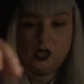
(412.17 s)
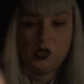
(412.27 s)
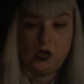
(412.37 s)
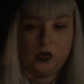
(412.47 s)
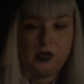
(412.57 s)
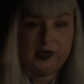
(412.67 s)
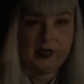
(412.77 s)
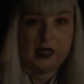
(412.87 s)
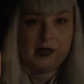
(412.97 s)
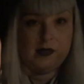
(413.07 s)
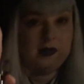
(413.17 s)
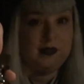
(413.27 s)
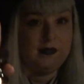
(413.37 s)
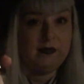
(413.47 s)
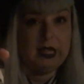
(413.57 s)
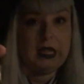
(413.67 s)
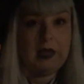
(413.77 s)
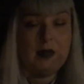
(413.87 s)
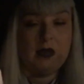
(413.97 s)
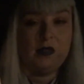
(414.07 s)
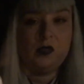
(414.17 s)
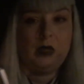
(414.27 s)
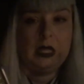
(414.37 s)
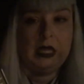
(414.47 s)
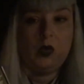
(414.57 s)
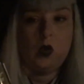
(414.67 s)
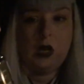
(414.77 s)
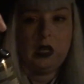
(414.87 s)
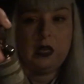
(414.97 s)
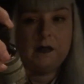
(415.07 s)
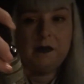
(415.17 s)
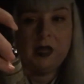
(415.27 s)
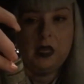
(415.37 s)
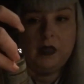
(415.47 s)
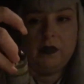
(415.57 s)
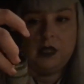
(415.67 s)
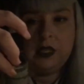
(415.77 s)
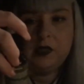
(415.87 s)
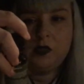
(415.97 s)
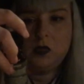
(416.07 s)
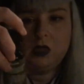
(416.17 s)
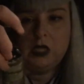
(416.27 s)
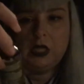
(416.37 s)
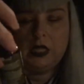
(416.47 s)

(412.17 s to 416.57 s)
So these guys, they came out into play quite a lot. The next one